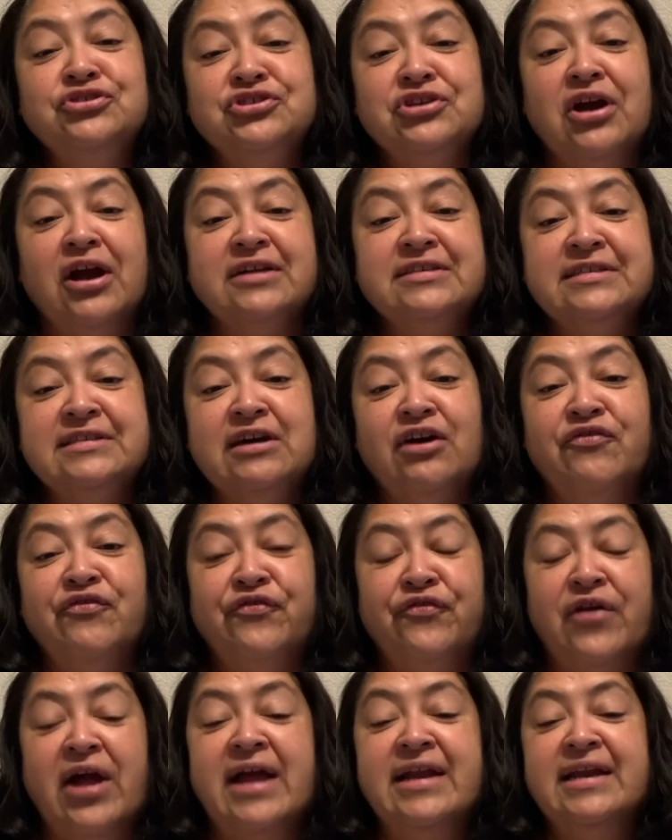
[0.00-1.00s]
yard sale
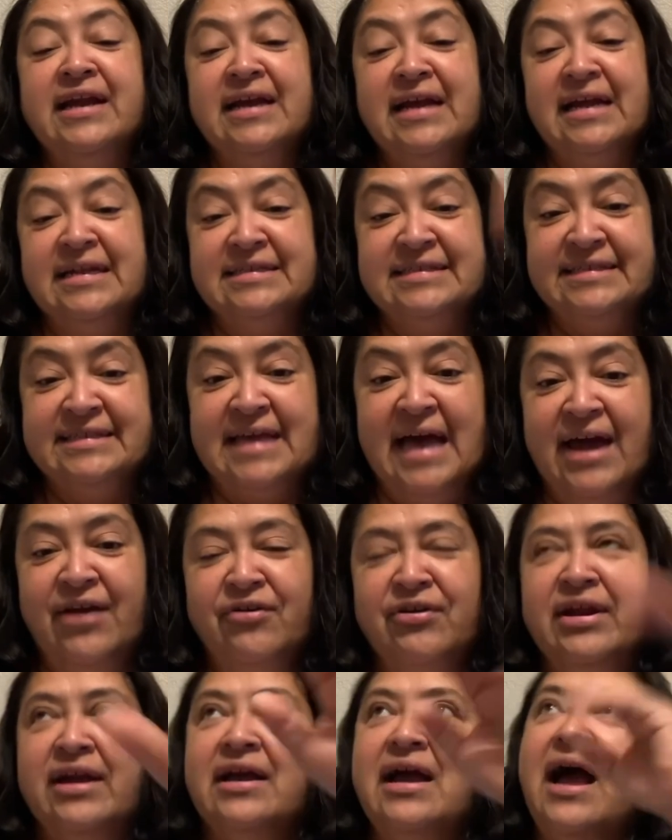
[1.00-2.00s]
Friday and
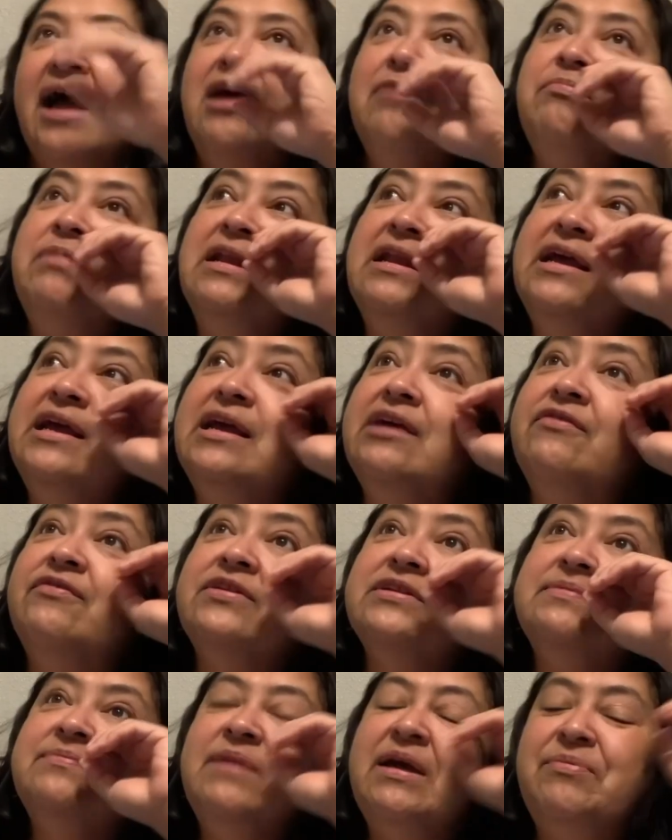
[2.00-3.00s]
Saturday. I believe
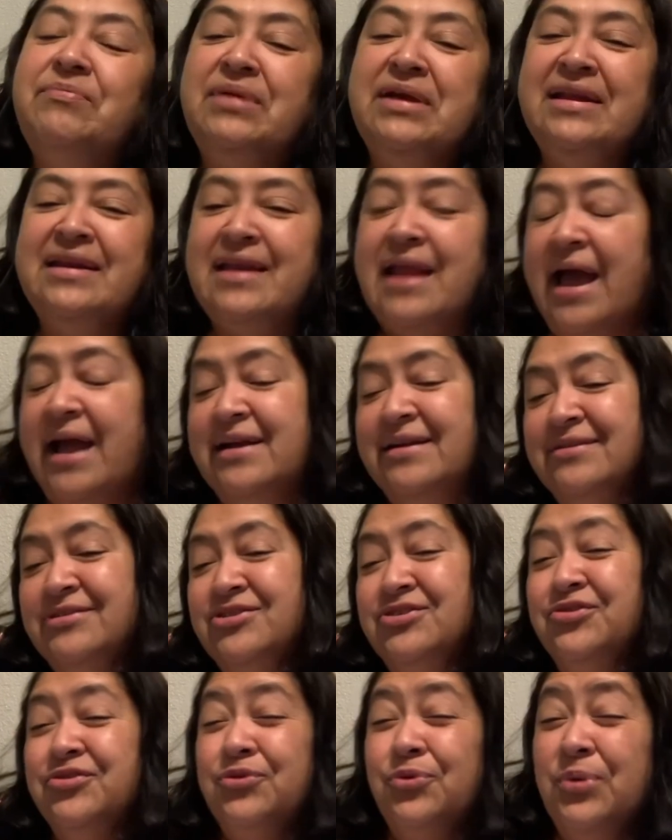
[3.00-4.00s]
it's maybe 9
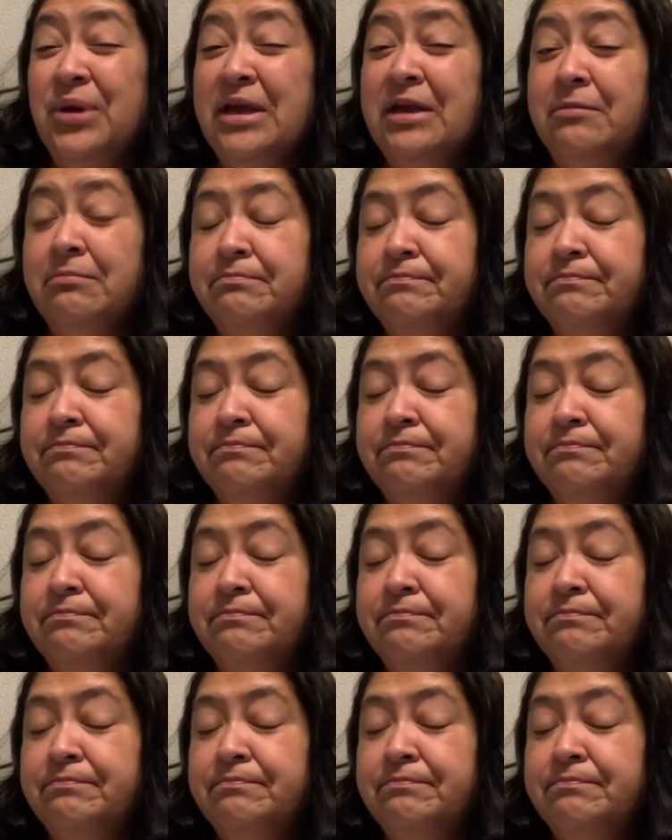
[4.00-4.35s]
to 3.